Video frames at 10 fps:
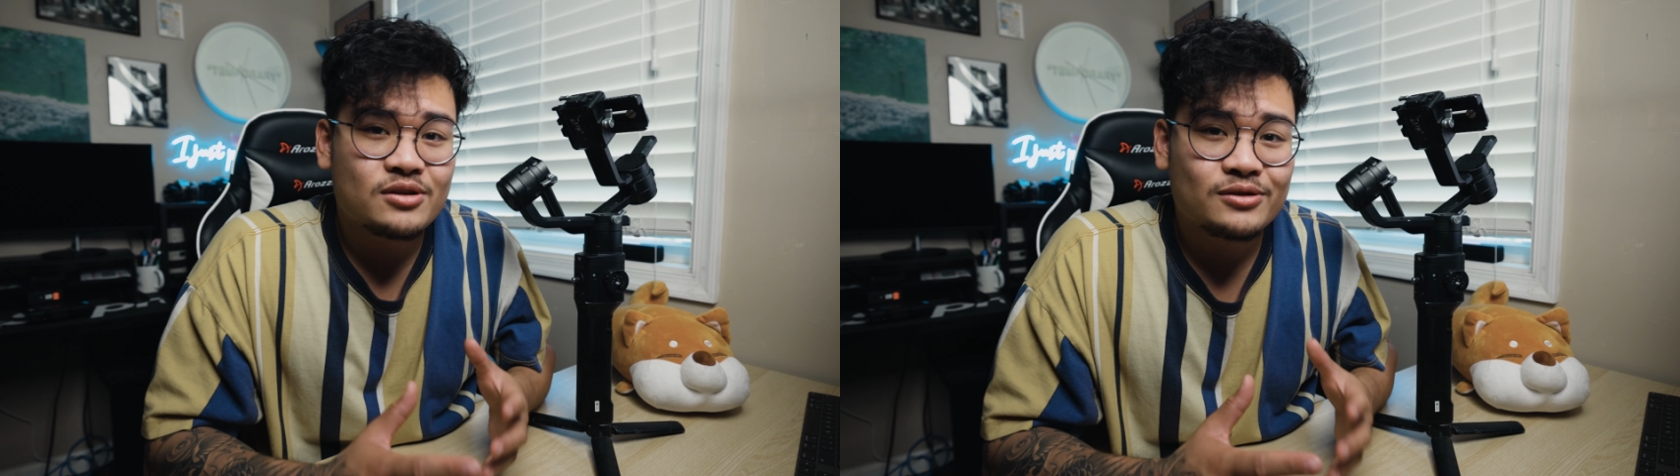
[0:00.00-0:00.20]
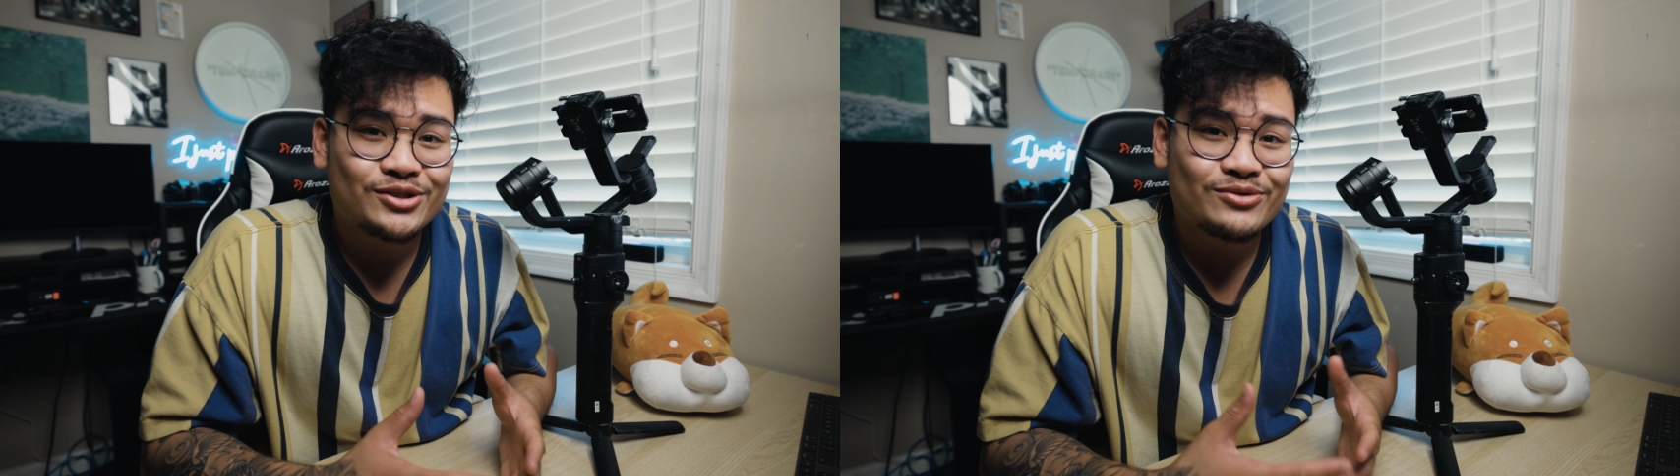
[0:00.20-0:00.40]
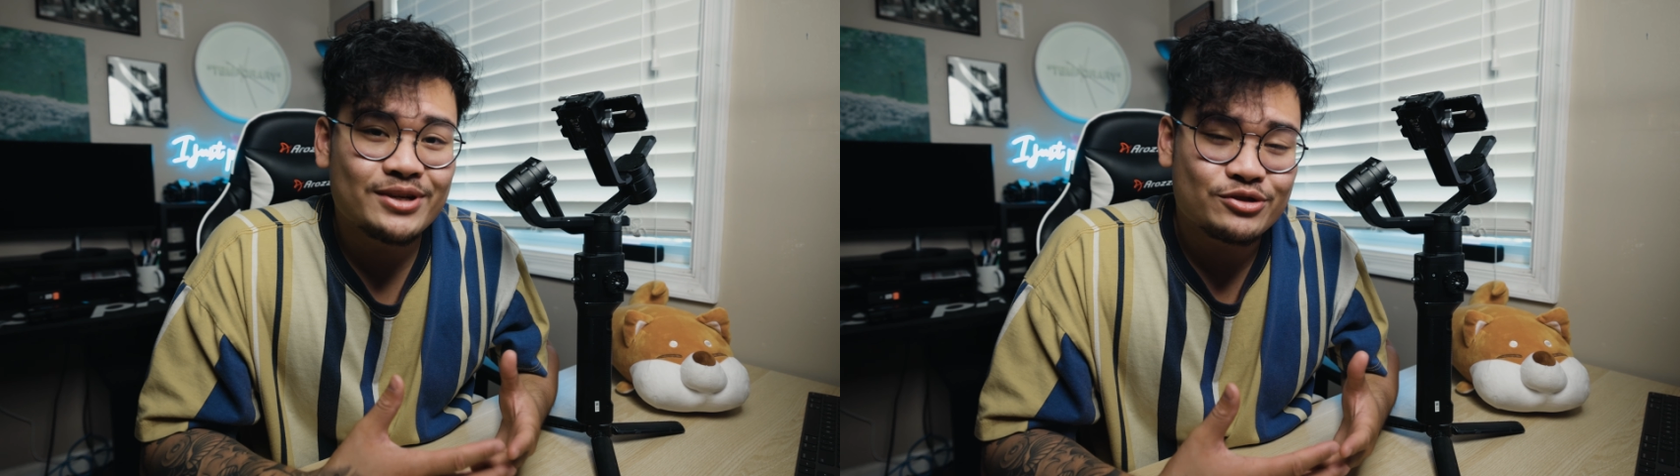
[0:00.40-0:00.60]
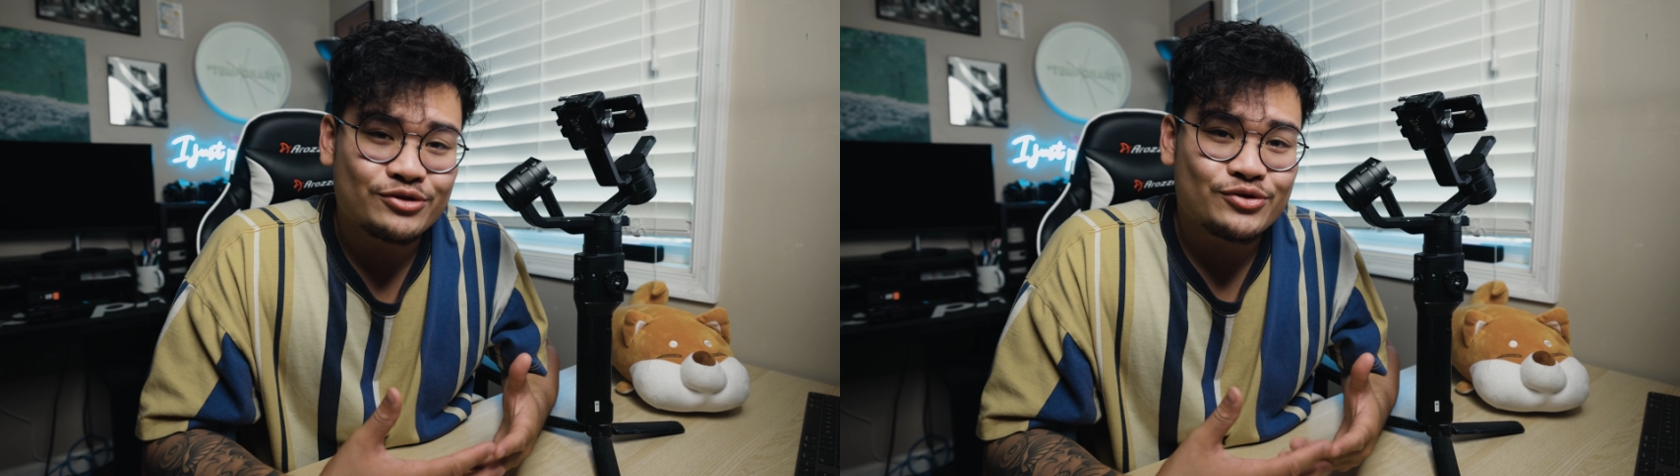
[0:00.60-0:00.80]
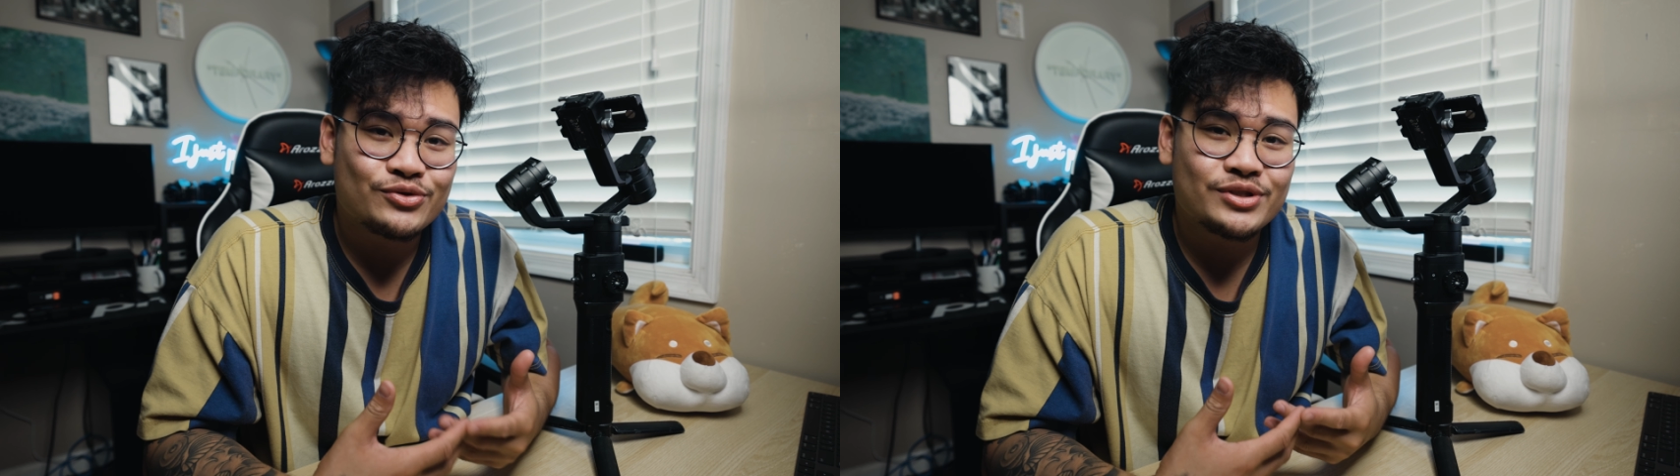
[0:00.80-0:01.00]
also
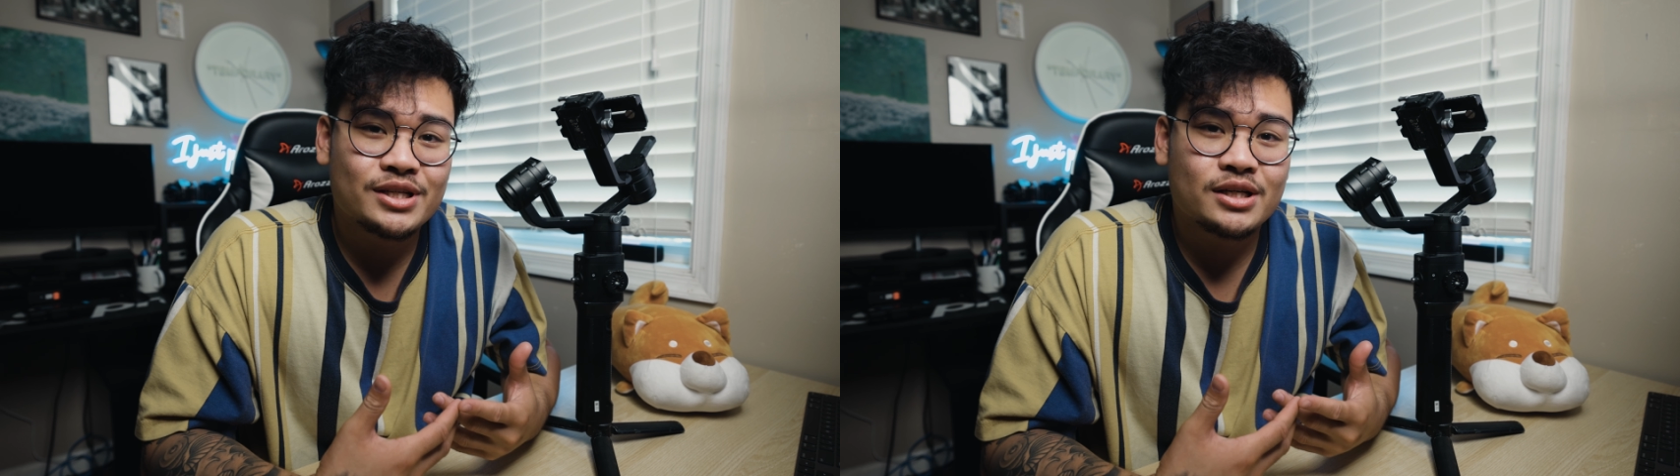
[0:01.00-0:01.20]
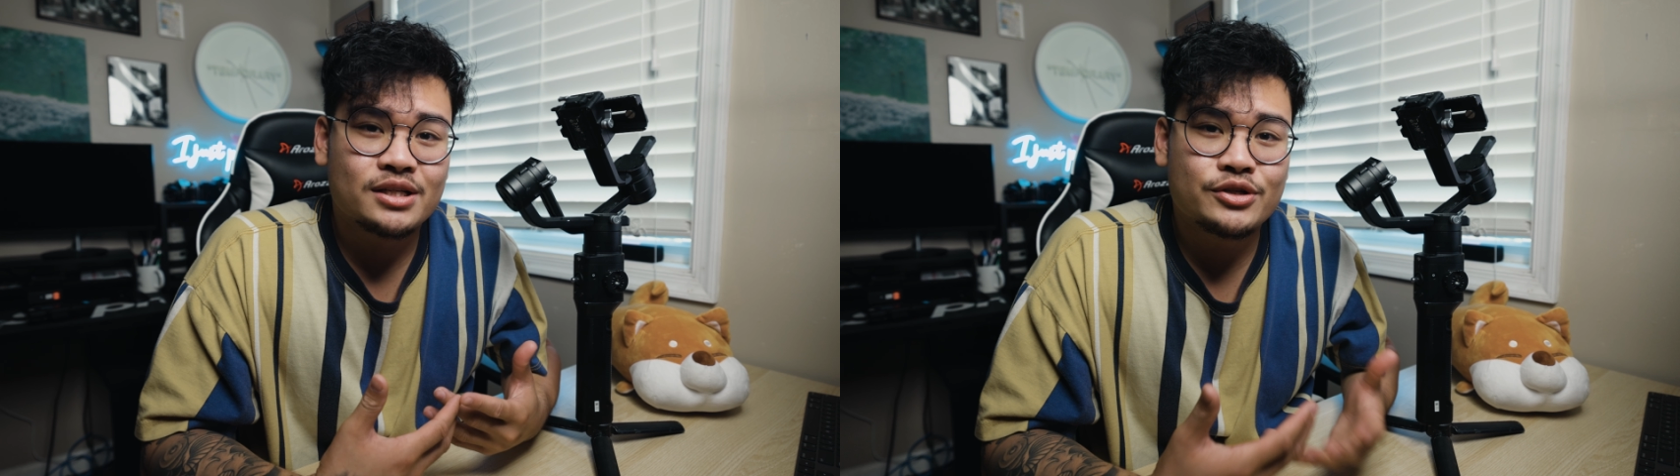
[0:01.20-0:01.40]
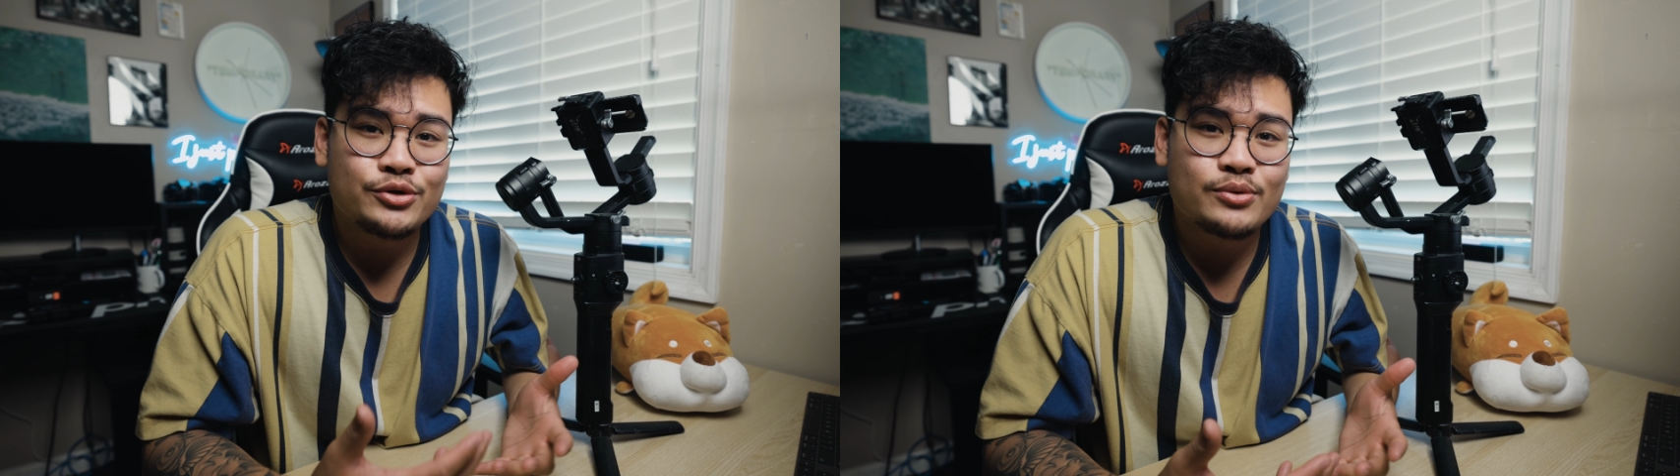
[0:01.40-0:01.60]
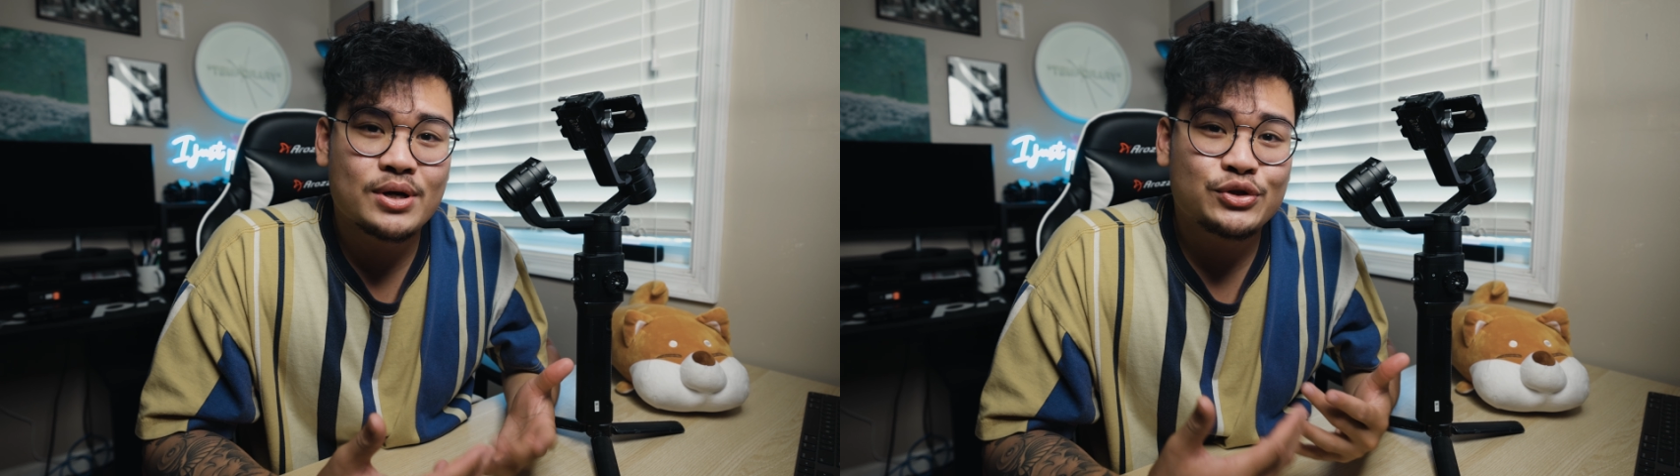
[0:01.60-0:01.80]
introducing new